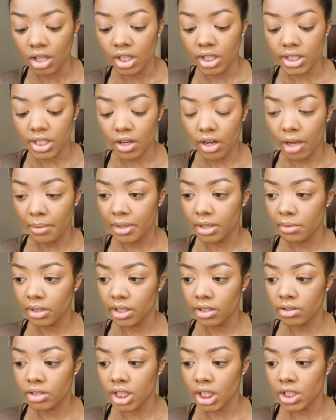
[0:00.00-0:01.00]
So I'm going to be
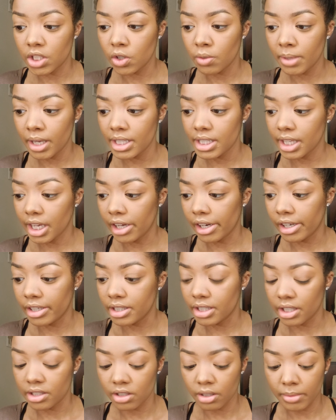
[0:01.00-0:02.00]
using two mascaras.
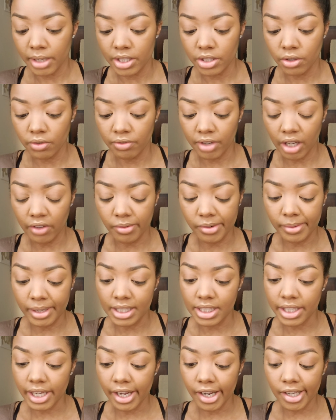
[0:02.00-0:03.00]
These are my two favorite
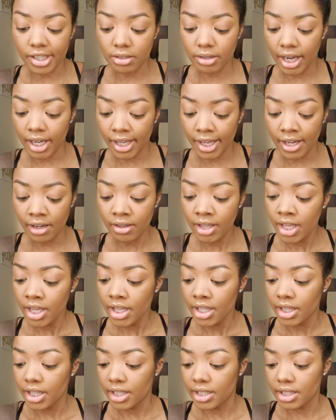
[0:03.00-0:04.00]
mascaras right now.
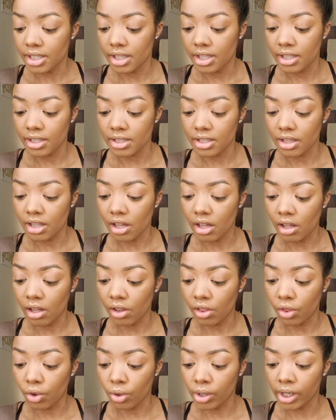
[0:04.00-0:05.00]
This is the
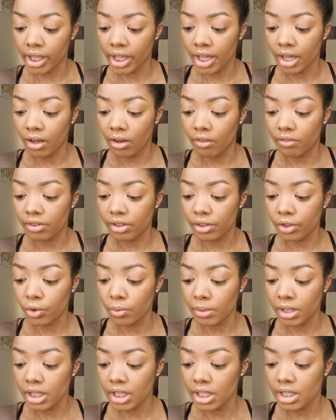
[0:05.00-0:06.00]
L'Oreal
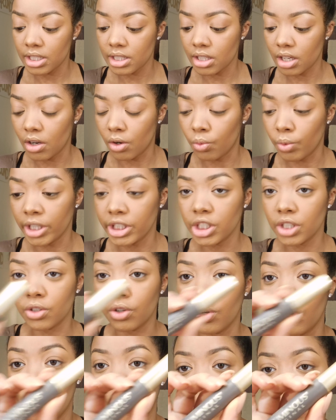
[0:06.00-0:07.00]
Voluminous
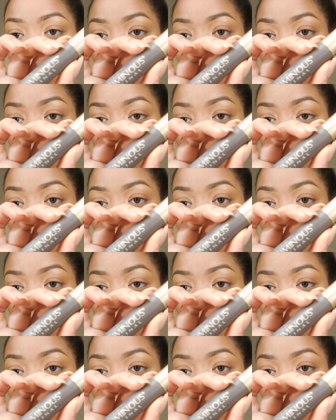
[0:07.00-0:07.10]
Original.